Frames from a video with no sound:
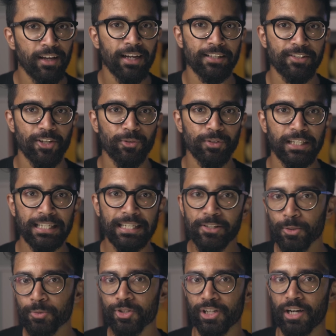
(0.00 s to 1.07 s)
And so the
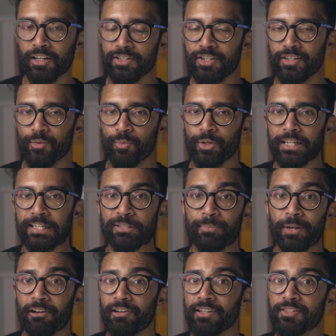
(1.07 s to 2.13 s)
little charge would
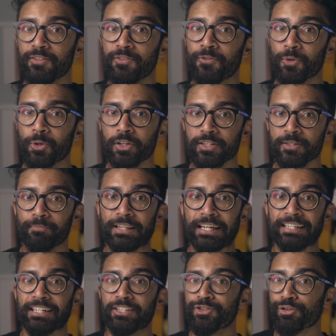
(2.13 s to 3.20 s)
experience a force
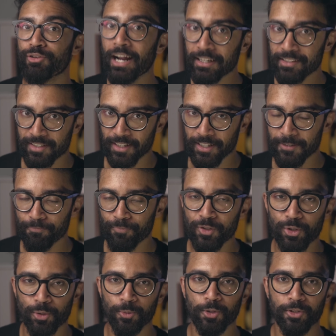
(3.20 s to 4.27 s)
that attracts it
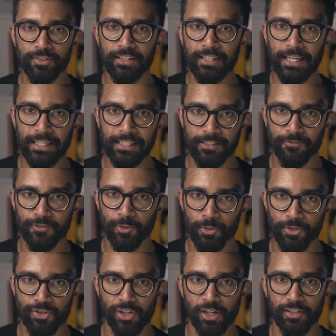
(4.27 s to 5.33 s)
towards the negative
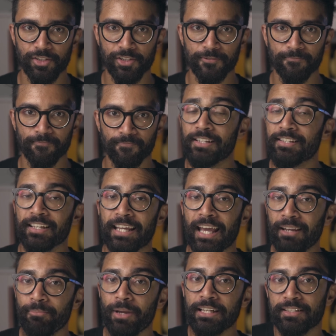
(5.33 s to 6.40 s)
source charge. This
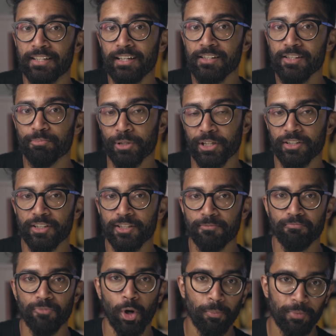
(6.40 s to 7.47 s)
again makes sense because
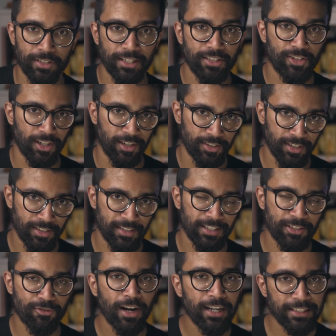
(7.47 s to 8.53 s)
opposite charges
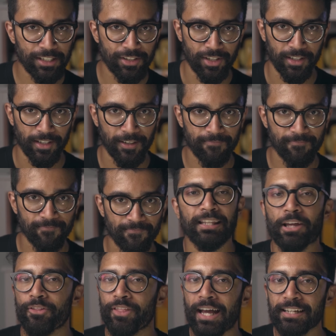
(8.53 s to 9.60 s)
attract each other.
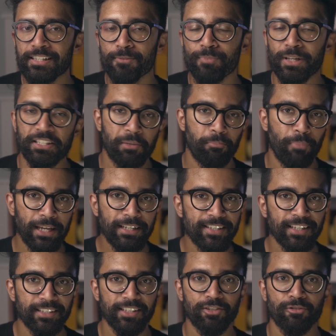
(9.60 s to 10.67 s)
Now that is a
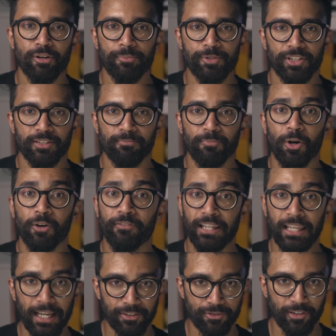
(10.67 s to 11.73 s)
basic description of
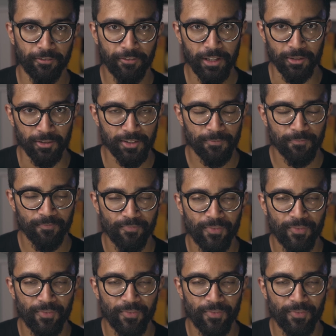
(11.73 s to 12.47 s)
electric fields.